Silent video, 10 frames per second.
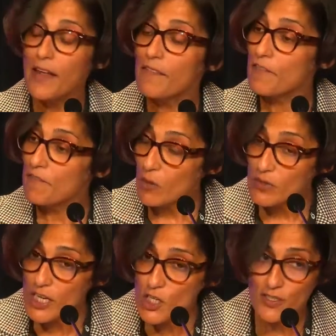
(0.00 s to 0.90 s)
The
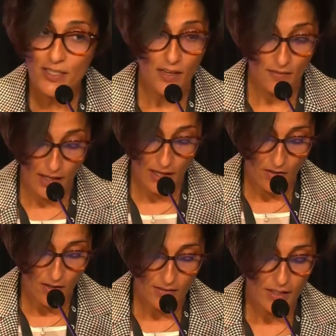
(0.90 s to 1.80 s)
foundations are
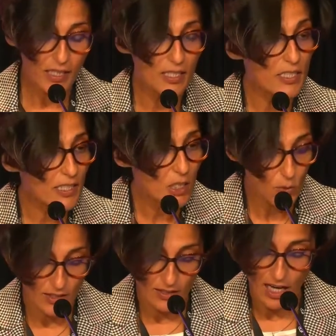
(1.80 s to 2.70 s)
there, the
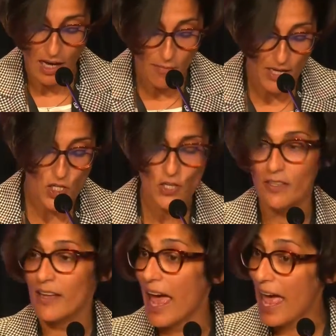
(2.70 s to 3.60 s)
continuity I
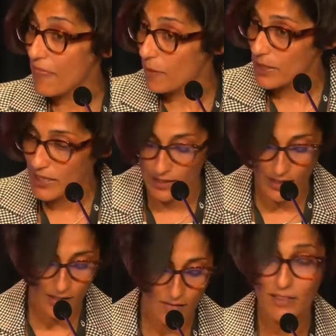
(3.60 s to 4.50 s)
mentioned at the
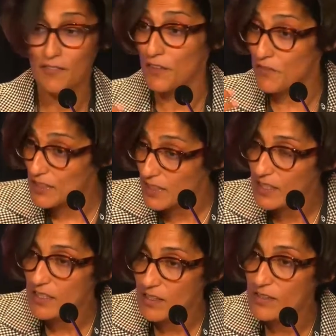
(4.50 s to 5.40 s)
beginning, the 15
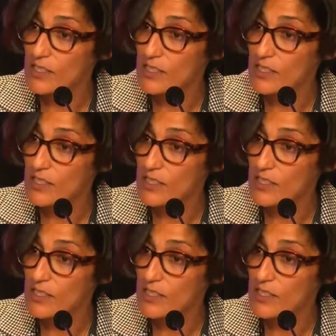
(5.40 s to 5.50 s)
years